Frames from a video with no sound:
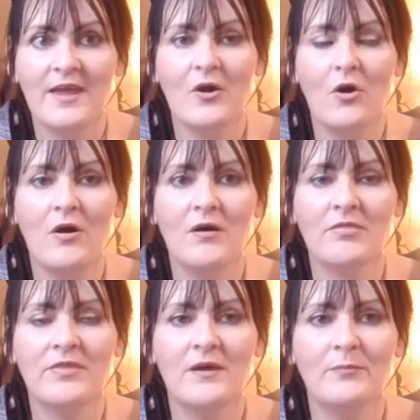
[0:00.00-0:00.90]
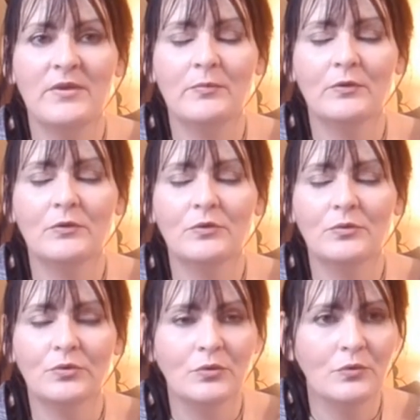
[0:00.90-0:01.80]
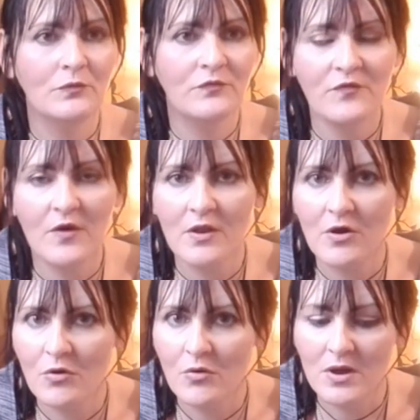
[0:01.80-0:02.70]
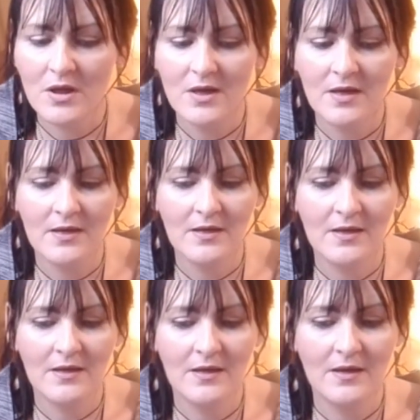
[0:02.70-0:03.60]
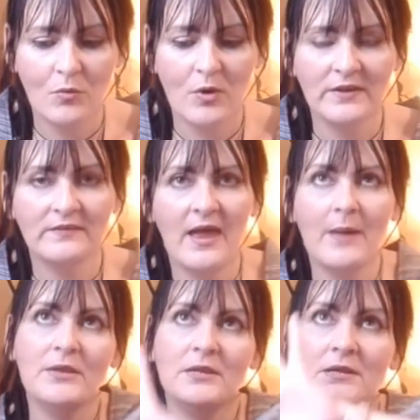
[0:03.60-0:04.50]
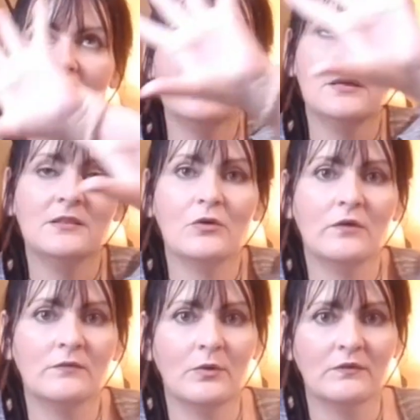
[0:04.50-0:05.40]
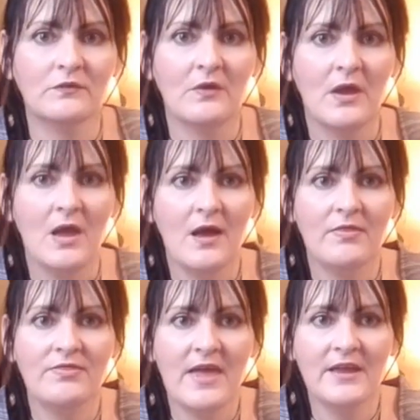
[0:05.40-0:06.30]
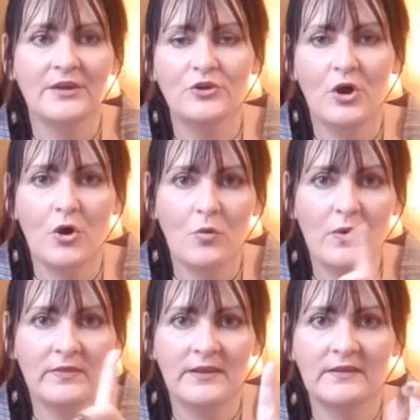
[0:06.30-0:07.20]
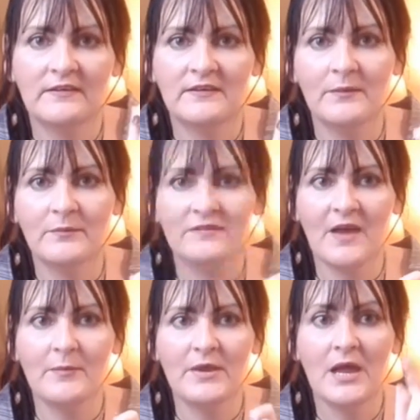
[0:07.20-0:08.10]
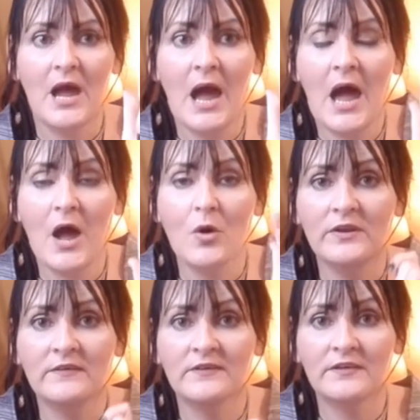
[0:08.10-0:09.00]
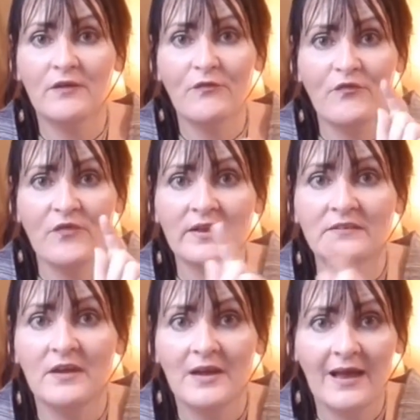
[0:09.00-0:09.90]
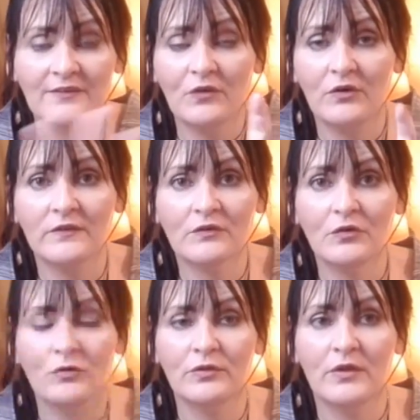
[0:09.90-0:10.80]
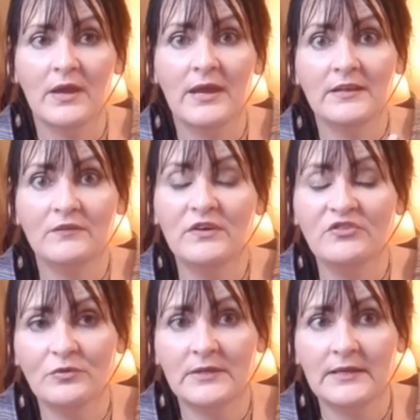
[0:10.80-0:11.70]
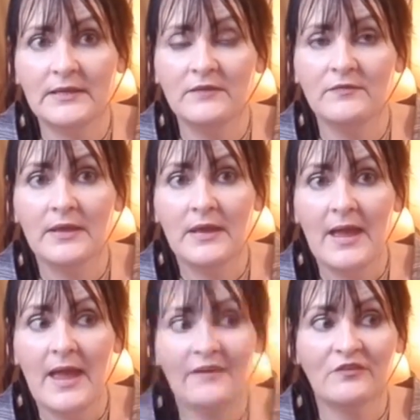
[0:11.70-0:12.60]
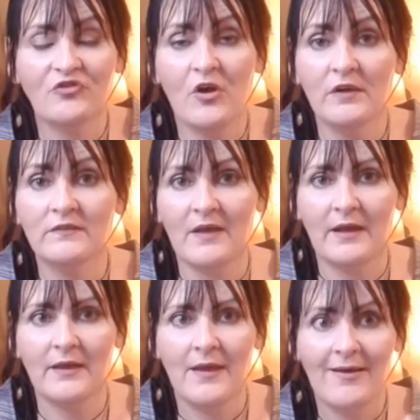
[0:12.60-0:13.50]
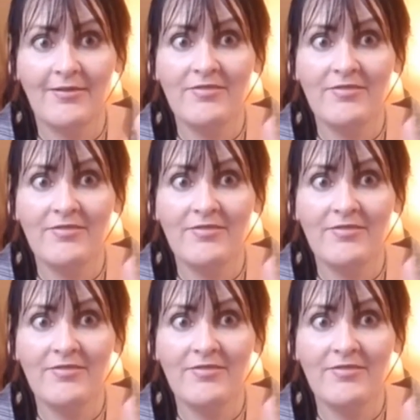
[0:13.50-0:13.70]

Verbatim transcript: They are the people who follow what is happening in the cosmos. They're going to know when the next eclipse is coming, how it is going to affect us on this earth individually, even as star sign,